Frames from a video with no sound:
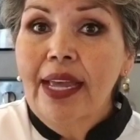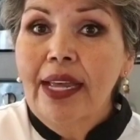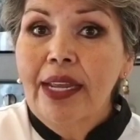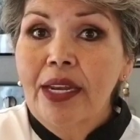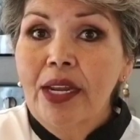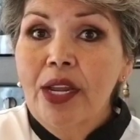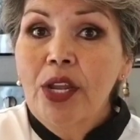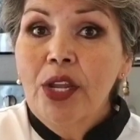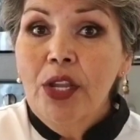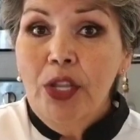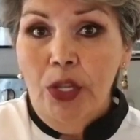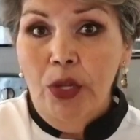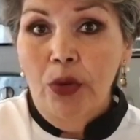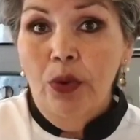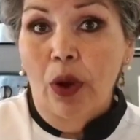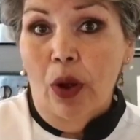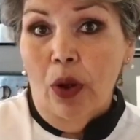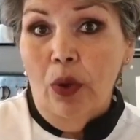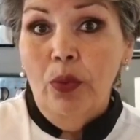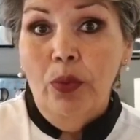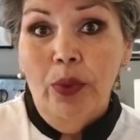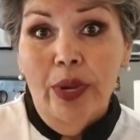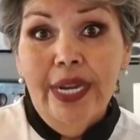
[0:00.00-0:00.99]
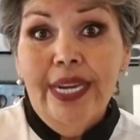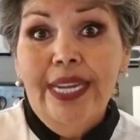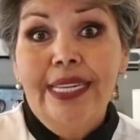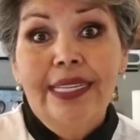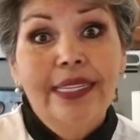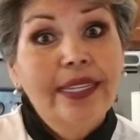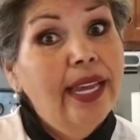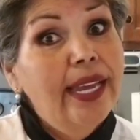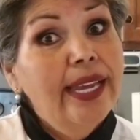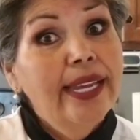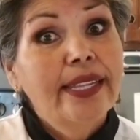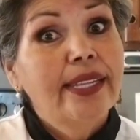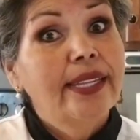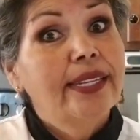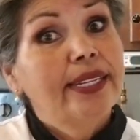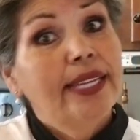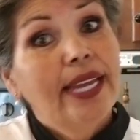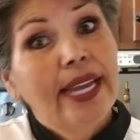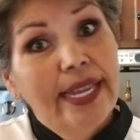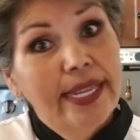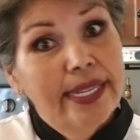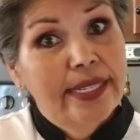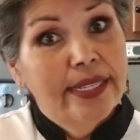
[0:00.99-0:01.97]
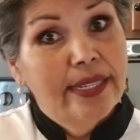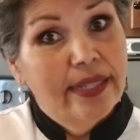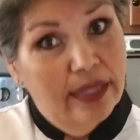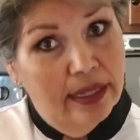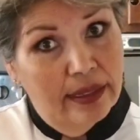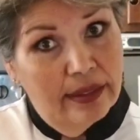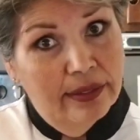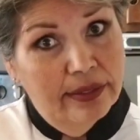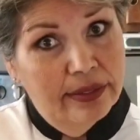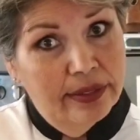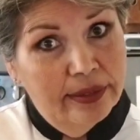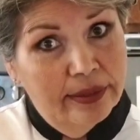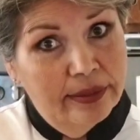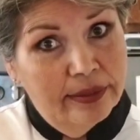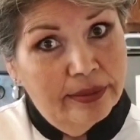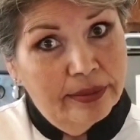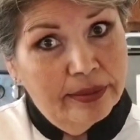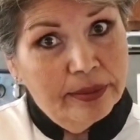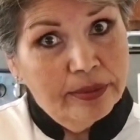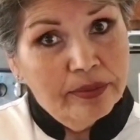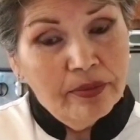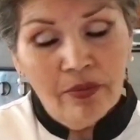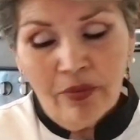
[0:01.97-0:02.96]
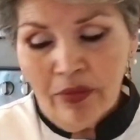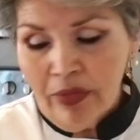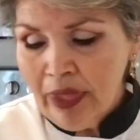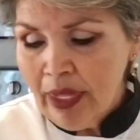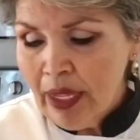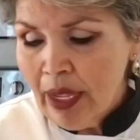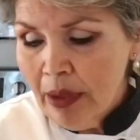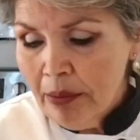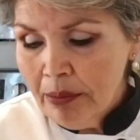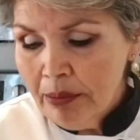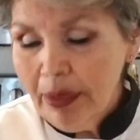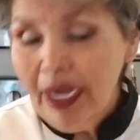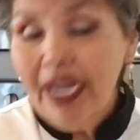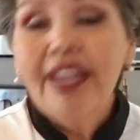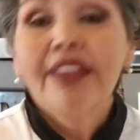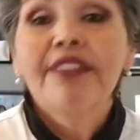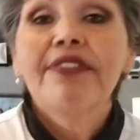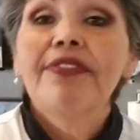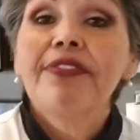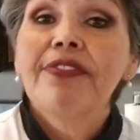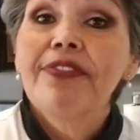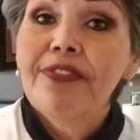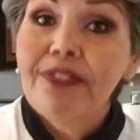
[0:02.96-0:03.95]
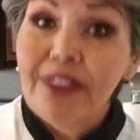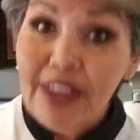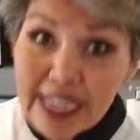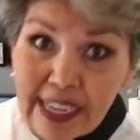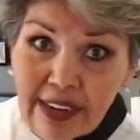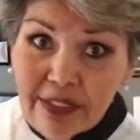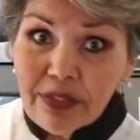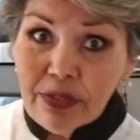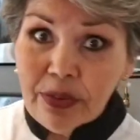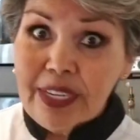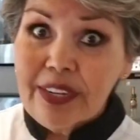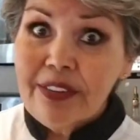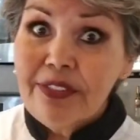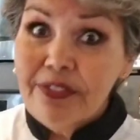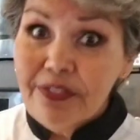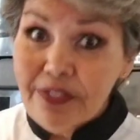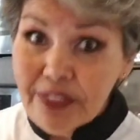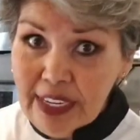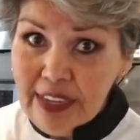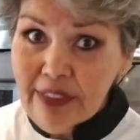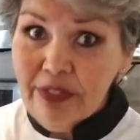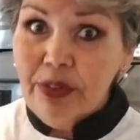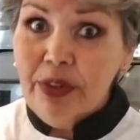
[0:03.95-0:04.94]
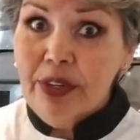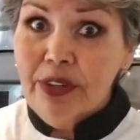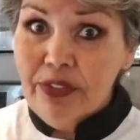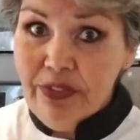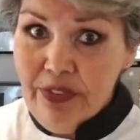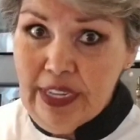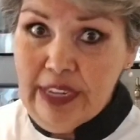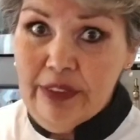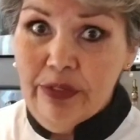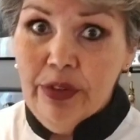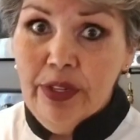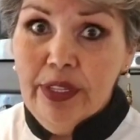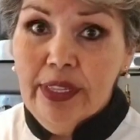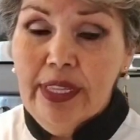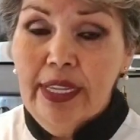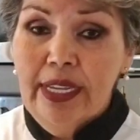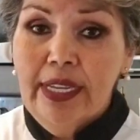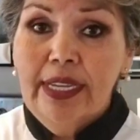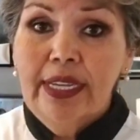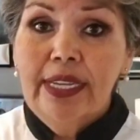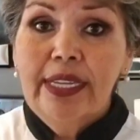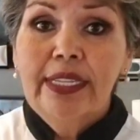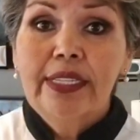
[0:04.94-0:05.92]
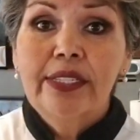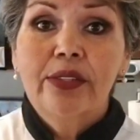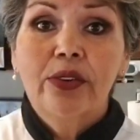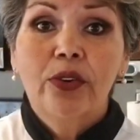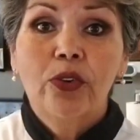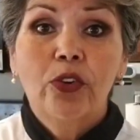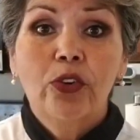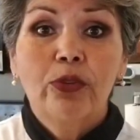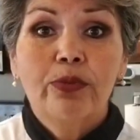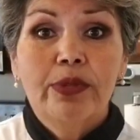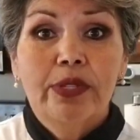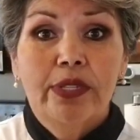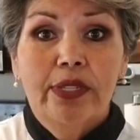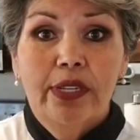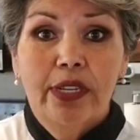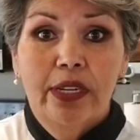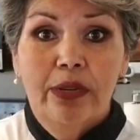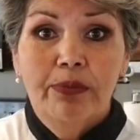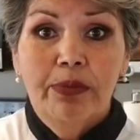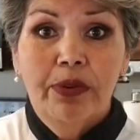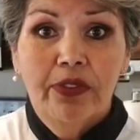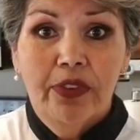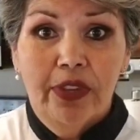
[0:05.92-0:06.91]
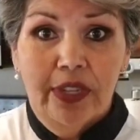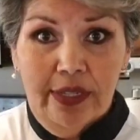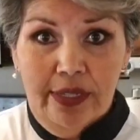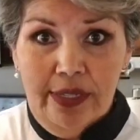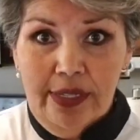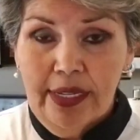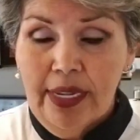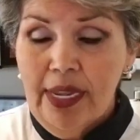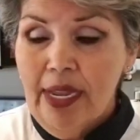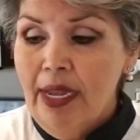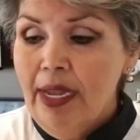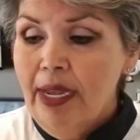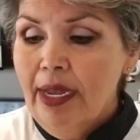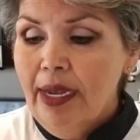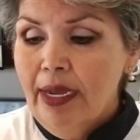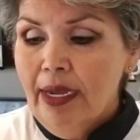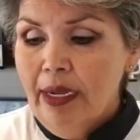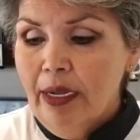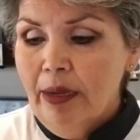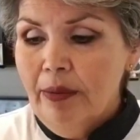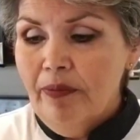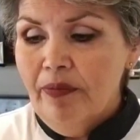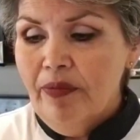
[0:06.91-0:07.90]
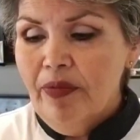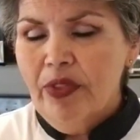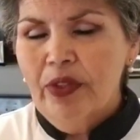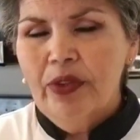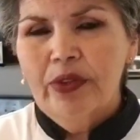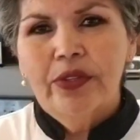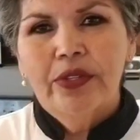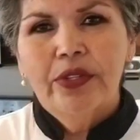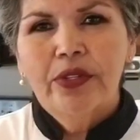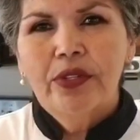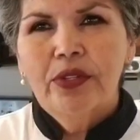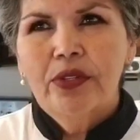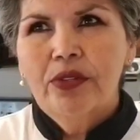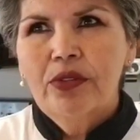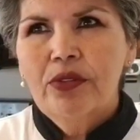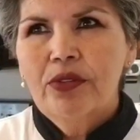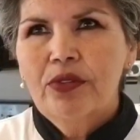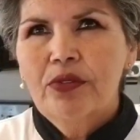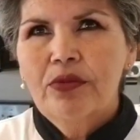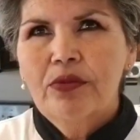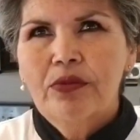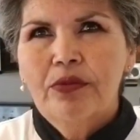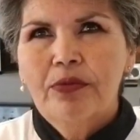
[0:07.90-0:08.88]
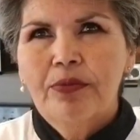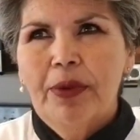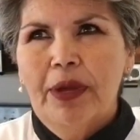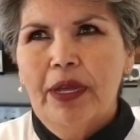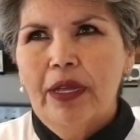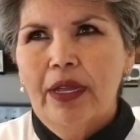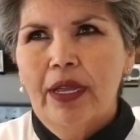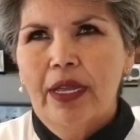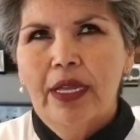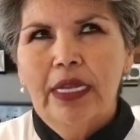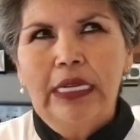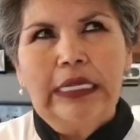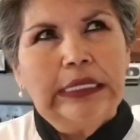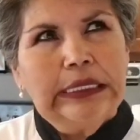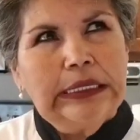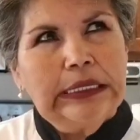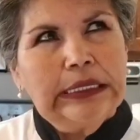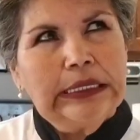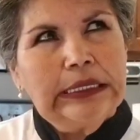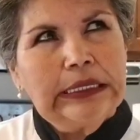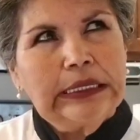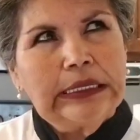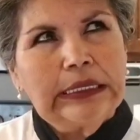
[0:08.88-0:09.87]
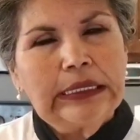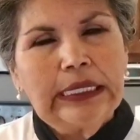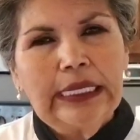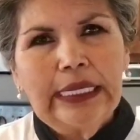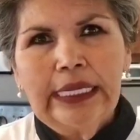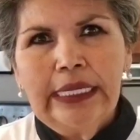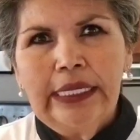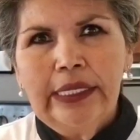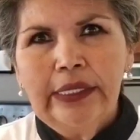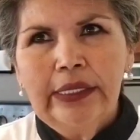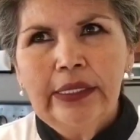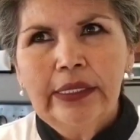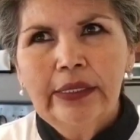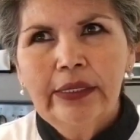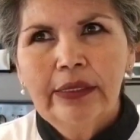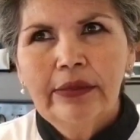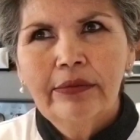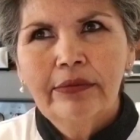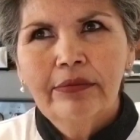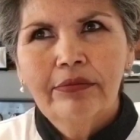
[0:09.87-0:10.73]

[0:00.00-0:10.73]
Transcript: that you already like the taste of. My favorite thing is herbes de Provence. There's about 9